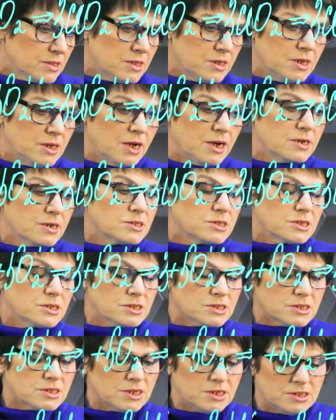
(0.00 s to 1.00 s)
Well, at
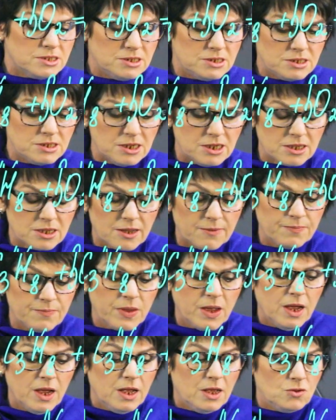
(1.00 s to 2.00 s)
the end we have an
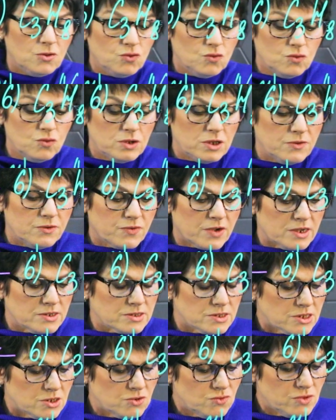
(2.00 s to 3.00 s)
interaction
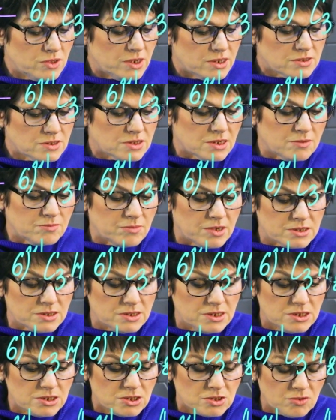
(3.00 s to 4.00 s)
between calcium
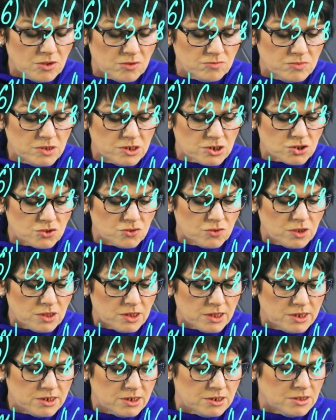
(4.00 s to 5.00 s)
chloride
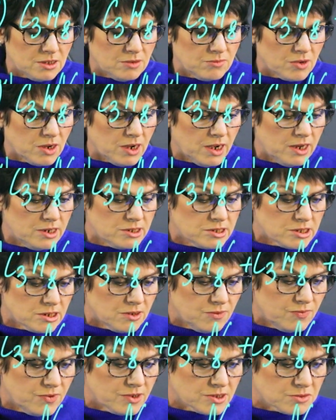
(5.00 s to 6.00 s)
and sodium
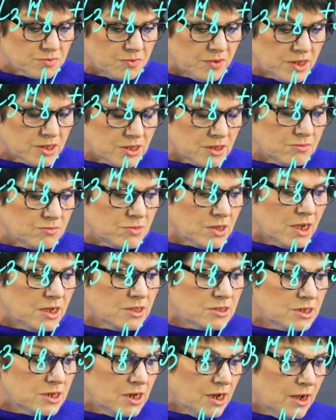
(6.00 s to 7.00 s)
phosphate.
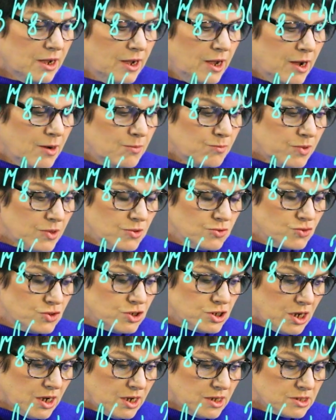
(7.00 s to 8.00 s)
You get
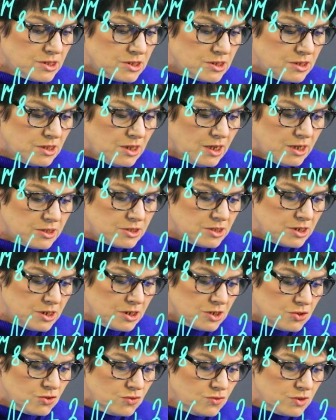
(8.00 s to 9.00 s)
H3 and chlorine and
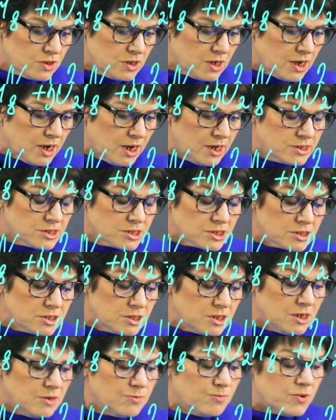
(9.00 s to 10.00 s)
calcium 3
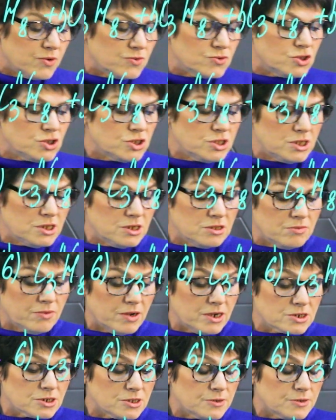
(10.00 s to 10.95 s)
times 4 twice.